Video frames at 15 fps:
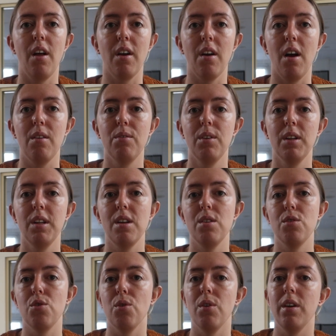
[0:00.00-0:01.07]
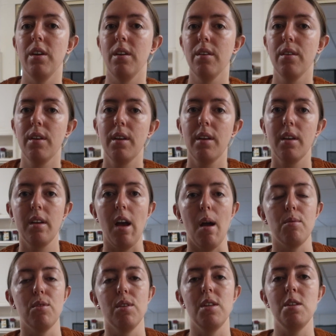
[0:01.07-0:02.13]
Like, I really enjoy
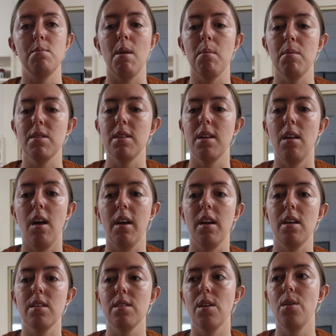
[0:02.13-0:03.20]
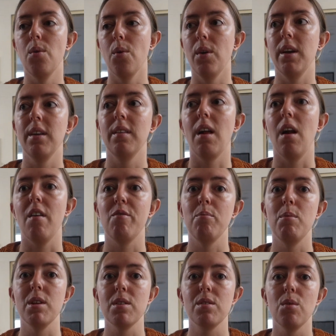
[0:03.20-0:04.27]
capturing these memories, and like, it's annoying that I've
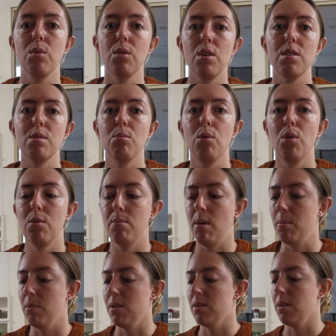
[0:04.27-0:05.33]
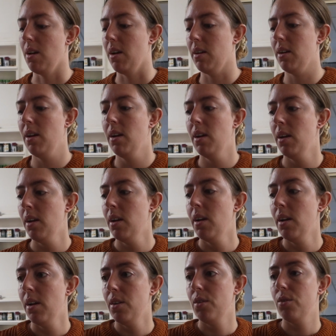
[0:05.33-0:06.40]
missed all those important memories, like,
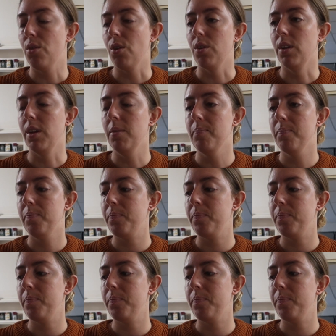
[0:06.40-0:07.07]
truly.